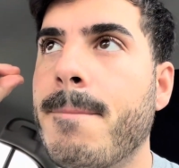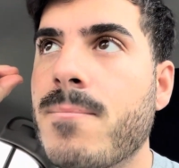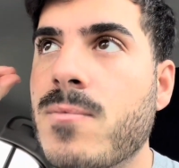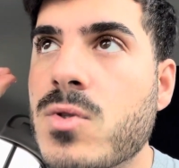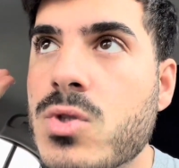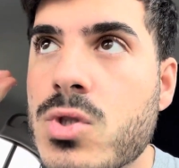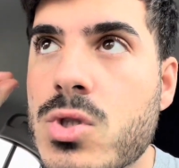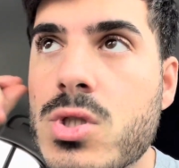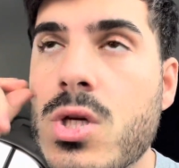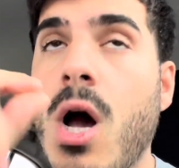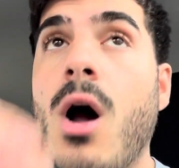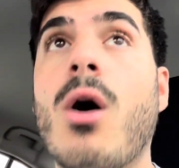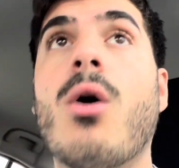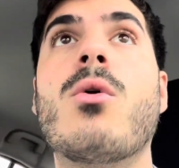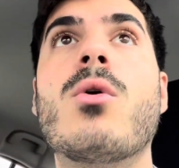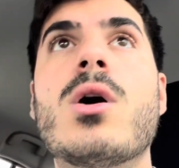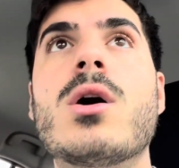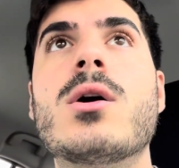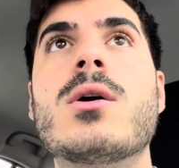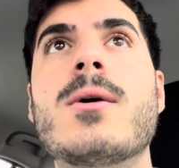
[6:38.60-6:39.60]
So,
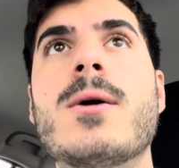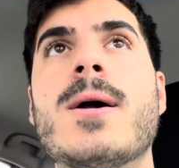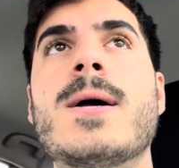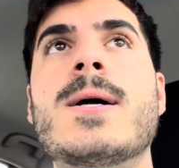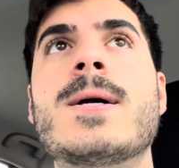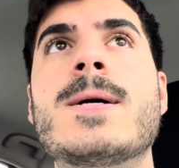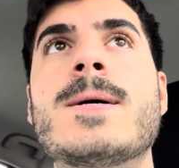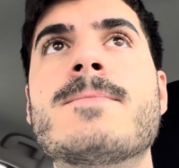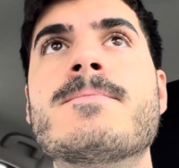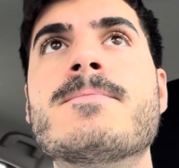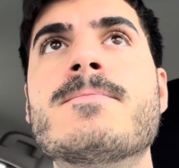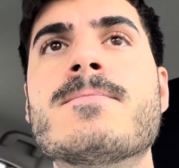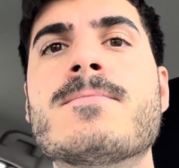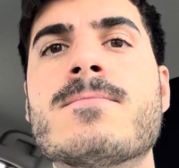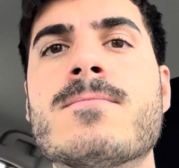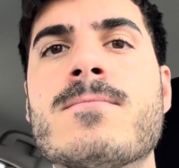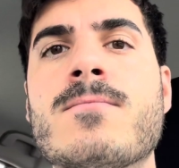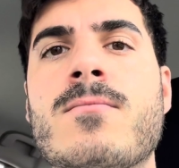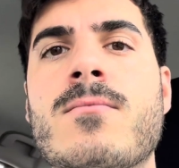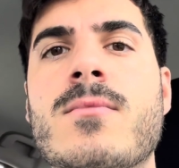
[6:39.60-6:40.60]

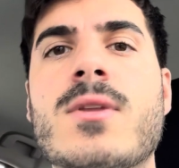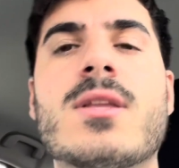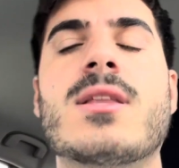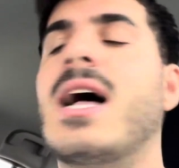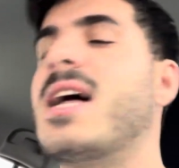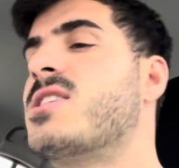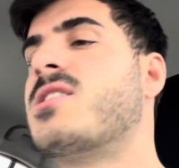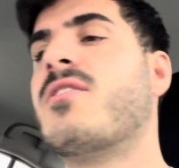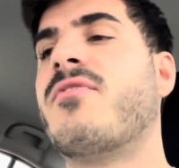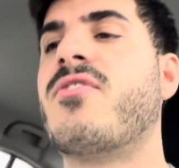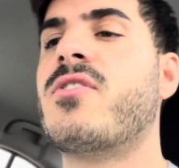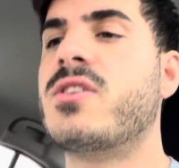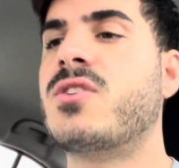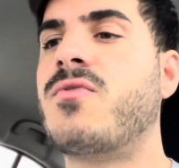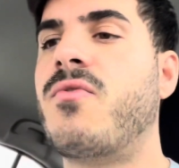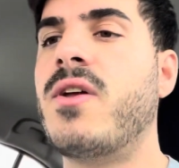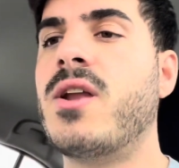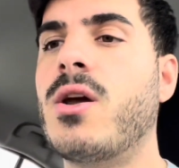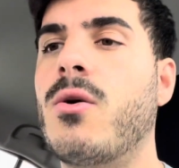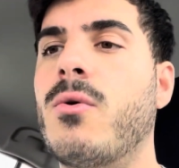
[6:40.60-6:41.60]
that's it for this
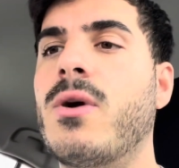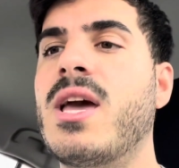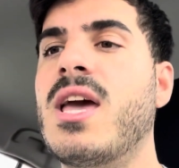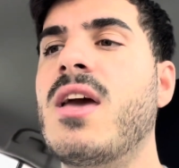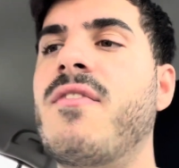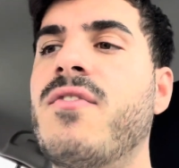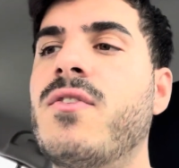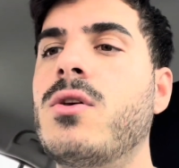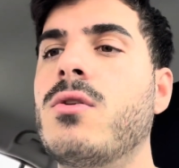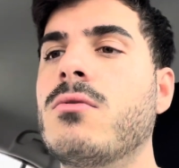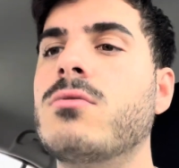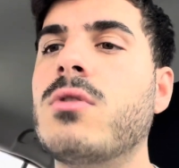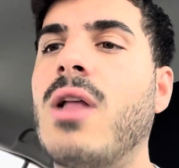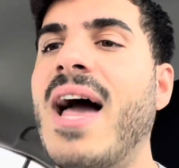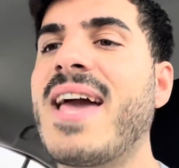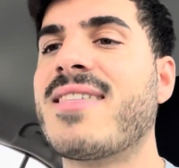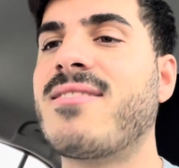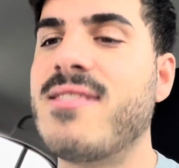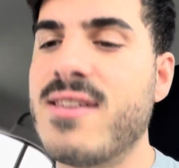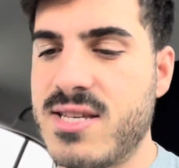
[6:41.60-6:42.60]
video. If you
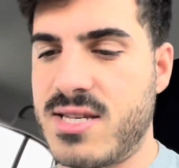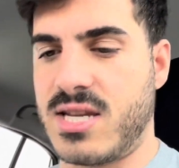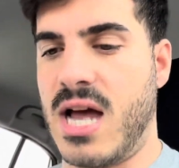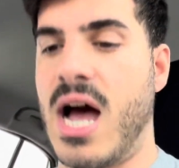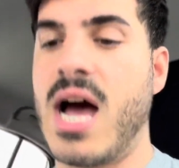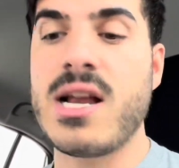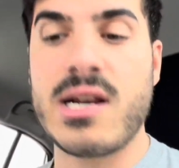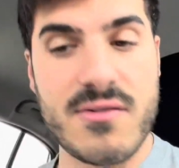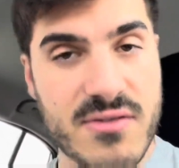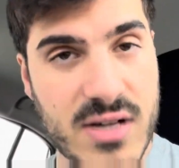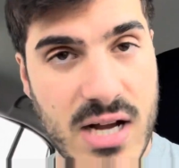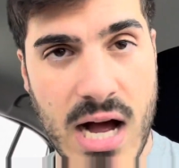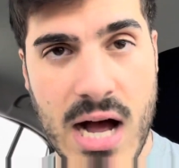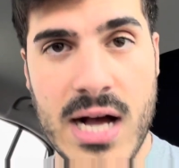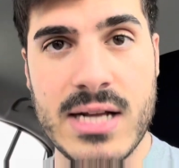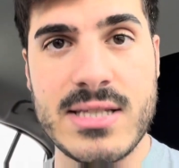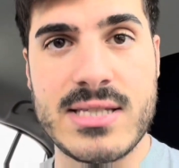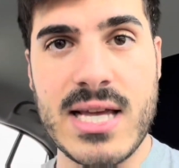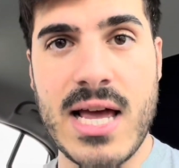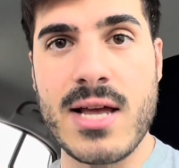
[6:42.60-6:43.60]
like this kind of
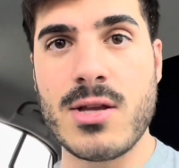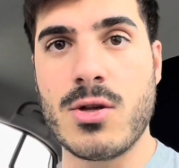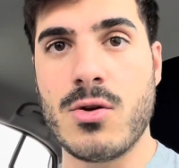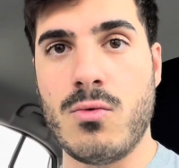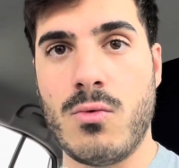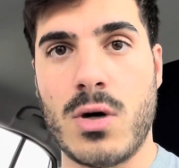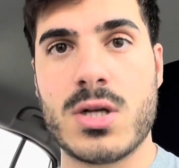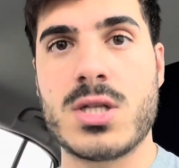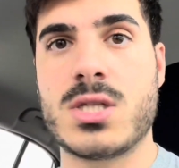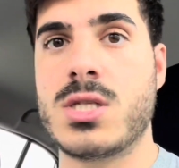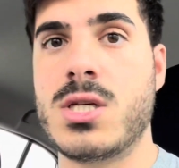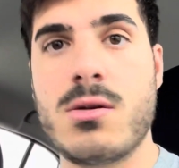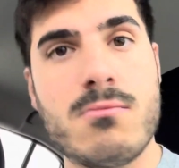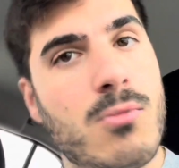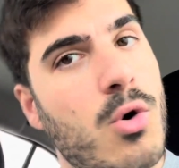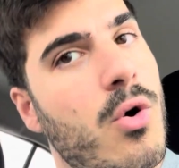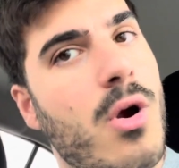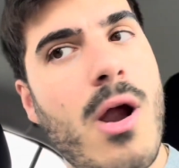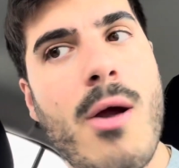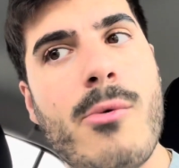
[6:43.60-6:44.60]
content, you want to see
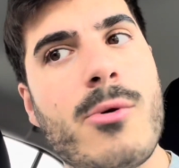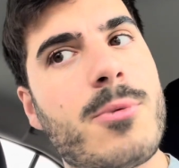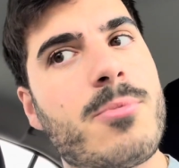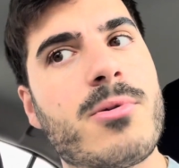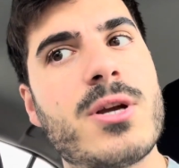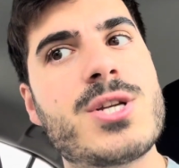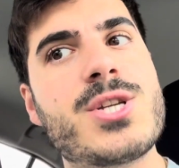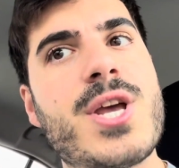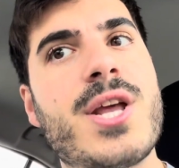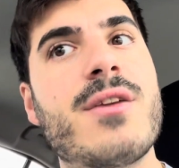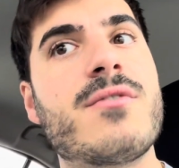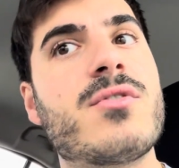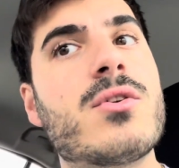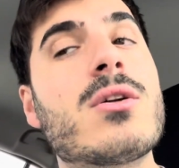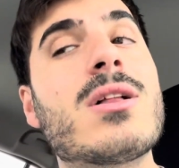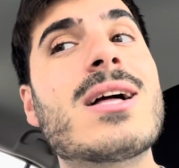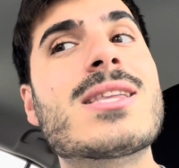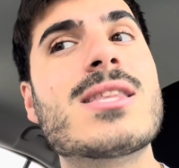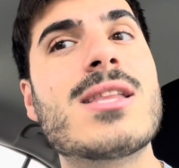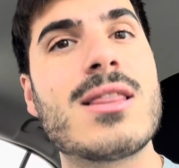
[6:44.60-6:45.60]
more, I would appreciate it if you
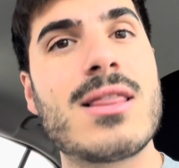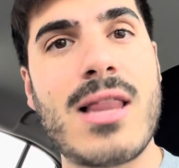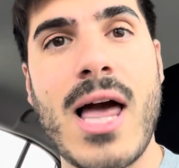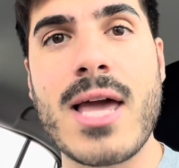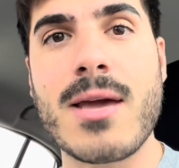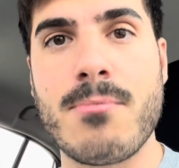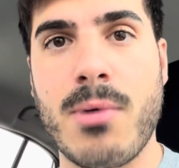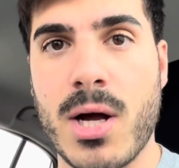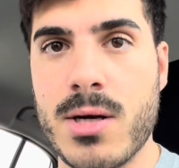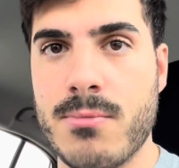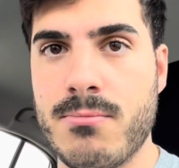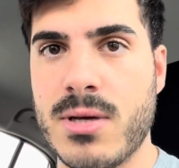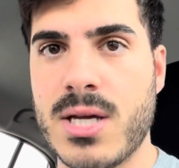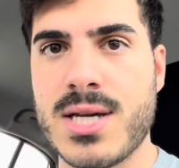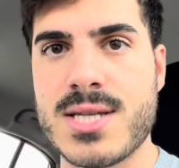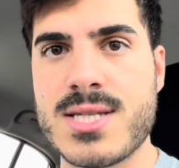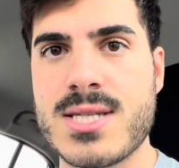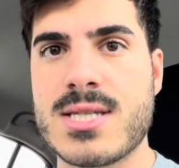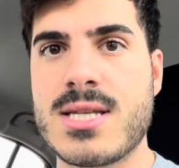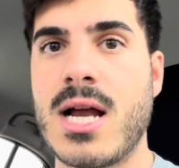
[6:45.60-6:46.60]
click the like button,
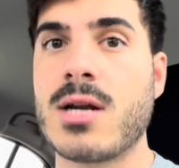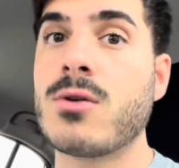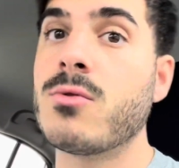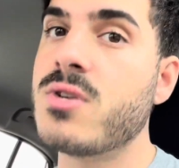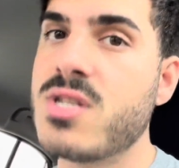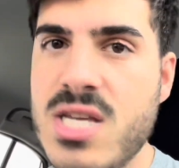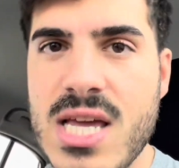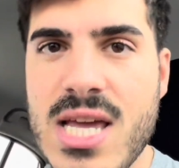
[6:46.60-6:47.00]
because it's not always